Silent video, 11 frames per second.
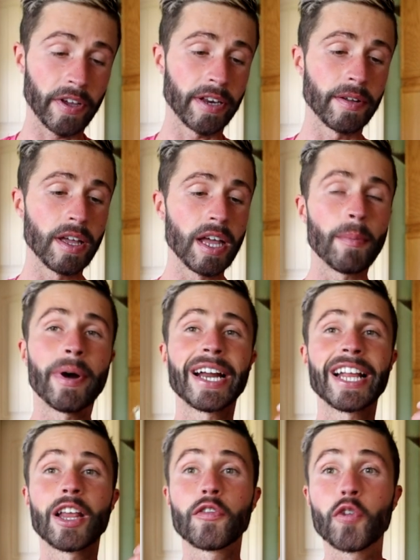fan, but
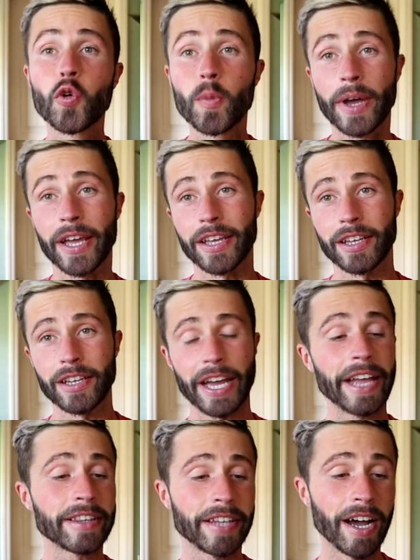I love ube
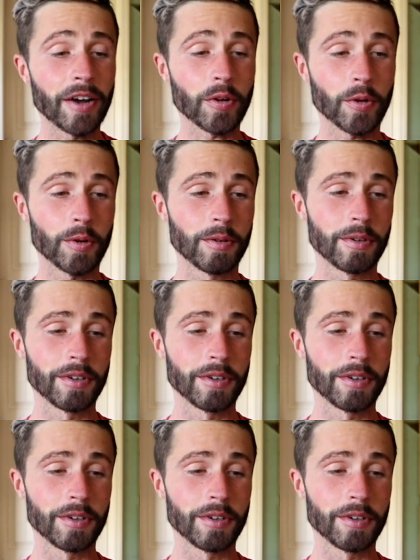and taro,